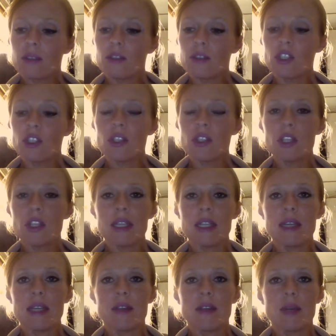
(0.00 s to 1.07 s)
just started
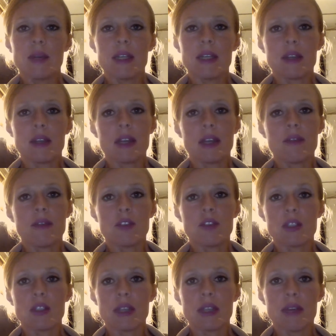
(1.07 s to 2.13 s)
taking away kind of
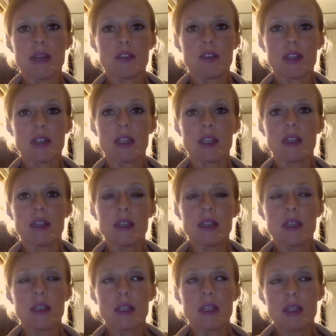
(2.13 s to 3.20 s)
just everything.
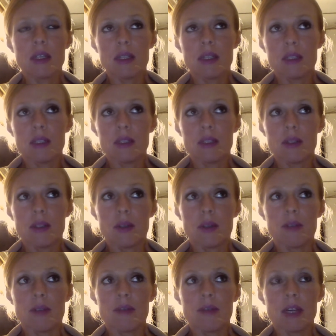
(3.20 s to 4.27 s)

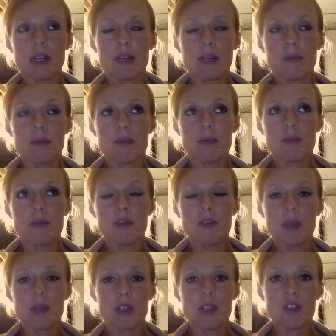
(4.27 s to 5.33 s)
If I
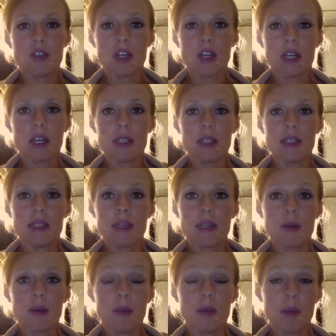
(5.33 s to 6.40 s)
wanted to draw, they'd take
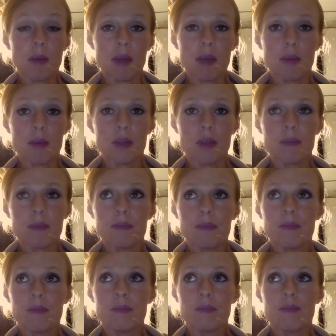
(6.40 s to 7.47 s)
away all my paper
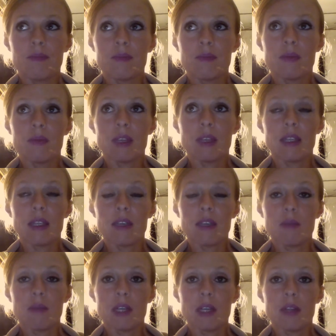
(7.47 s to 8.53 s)
and they'd
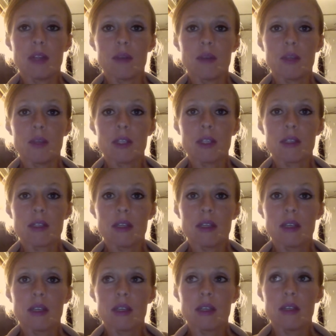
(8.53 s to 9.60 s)
give me coloring books.
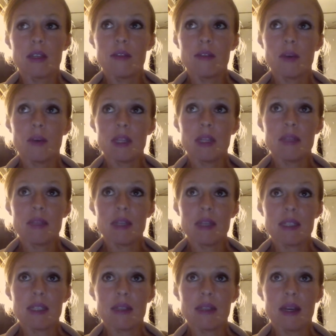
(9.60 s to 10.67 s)
If I wanted to
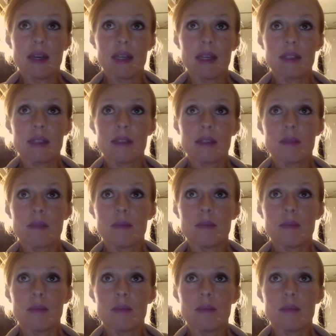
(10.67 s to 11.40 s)
make designs,